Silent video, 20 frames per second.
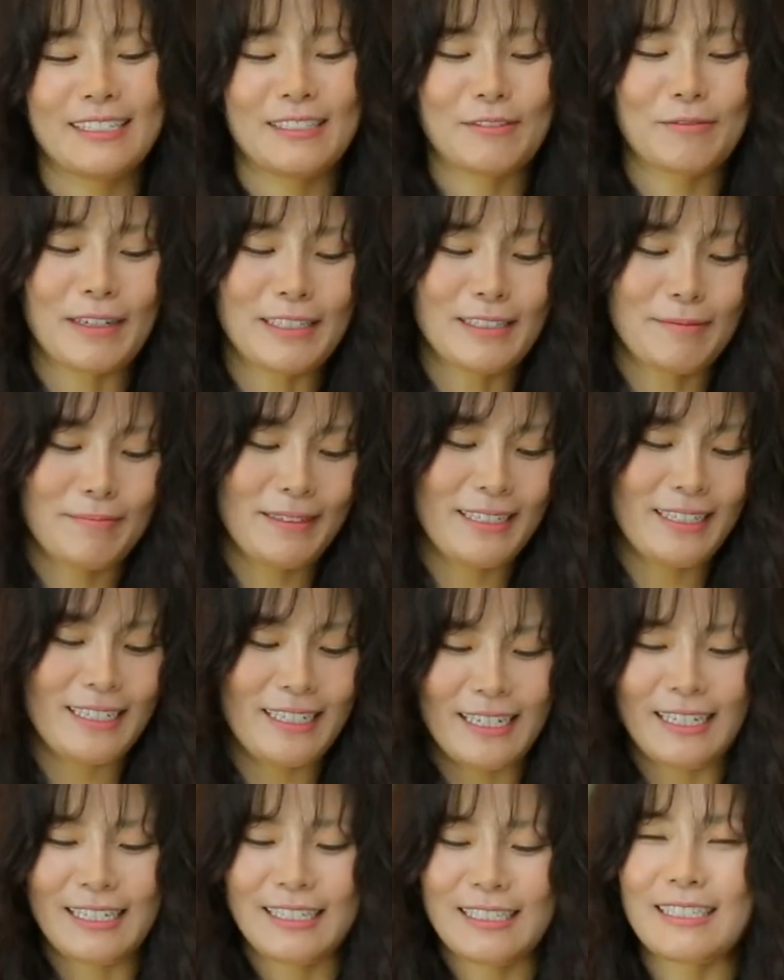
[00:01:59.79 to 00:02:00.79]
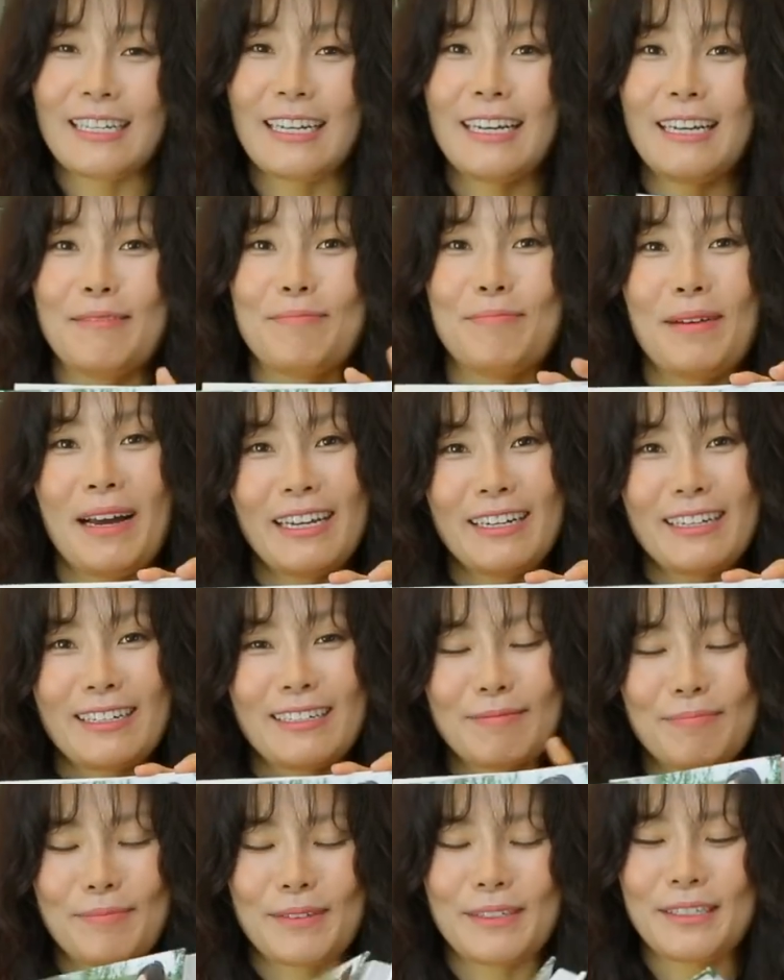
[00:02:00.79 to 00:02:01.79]
recipe is in my
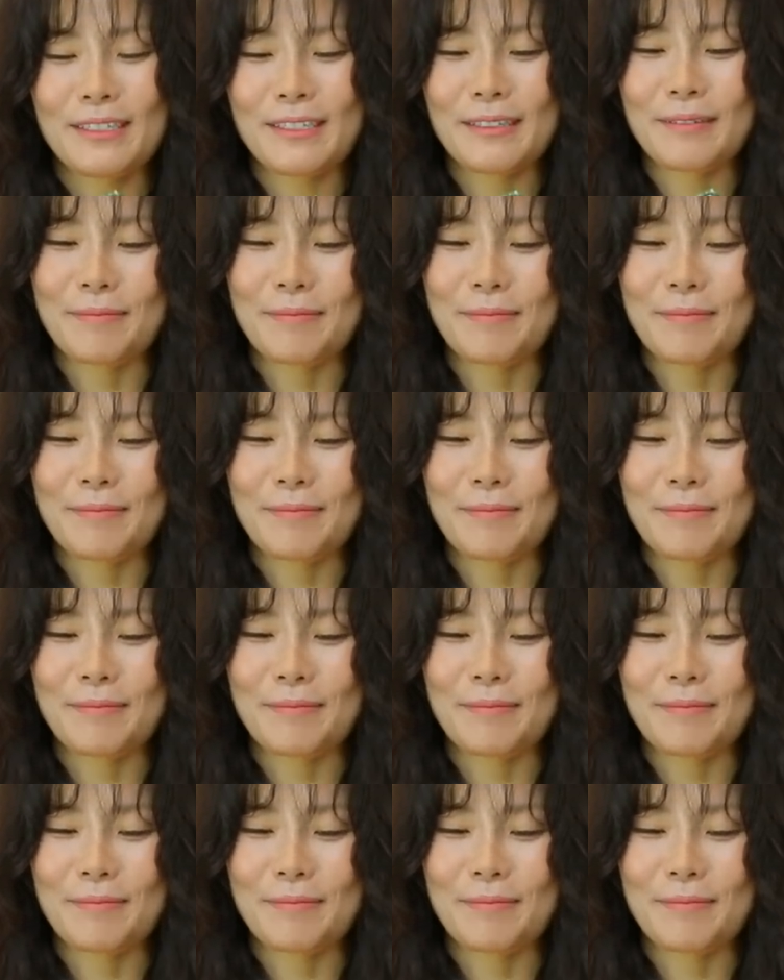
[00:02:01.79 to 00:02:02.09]
cookbook,